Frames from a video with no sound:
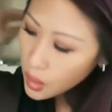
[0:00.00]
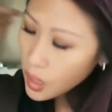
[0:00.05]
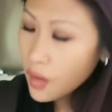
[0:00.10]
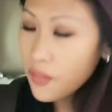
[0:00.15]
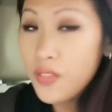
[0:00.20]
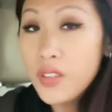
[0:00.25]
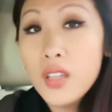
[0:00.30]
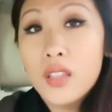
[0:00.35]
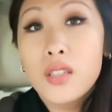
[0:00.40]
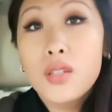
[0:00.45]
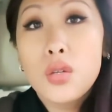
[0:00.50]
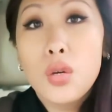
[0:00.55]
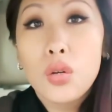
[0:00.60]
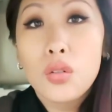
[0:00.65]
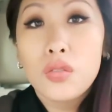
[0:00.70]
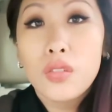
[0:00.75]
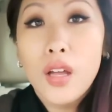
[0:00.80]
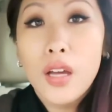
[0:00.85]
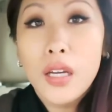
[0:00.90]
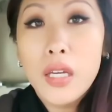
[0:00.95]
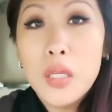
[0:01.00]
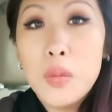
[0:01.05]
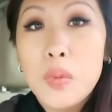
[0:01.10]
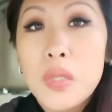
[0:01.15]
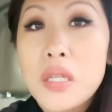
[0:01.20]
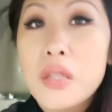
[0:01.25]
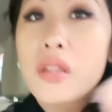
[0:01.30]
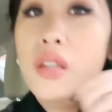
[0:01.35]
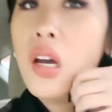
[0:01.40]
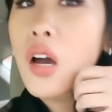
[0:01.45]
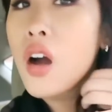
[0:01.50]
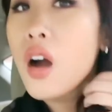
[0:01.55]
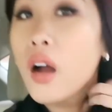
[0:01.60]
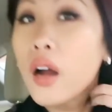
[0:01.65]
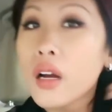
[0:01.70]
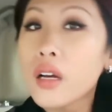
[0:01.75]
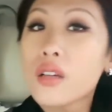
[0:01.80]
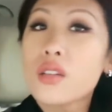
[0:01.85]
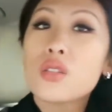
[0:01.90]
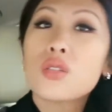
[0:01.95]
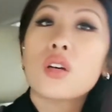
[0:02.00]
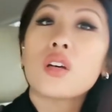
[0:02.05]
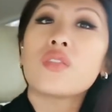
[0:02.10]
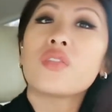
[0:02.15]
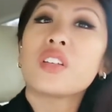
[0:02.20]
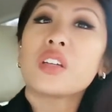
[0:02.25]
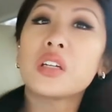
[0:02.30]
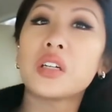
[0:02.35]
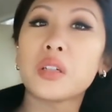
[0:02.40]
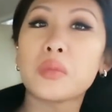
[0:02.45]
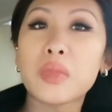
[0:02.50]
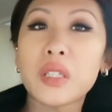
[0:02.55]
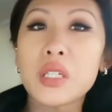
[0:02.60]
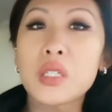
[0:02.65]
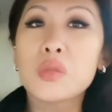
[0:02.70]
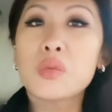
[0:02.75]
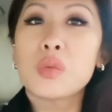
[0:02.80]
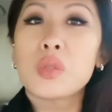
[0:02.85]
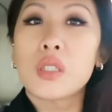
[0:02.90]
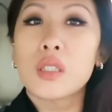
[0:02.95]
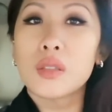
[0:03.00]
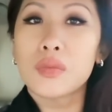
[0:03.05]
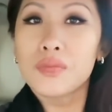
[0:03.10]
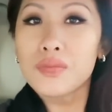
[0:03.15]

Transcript: I feel like this whole vlog has been in the car, so I figure I might as well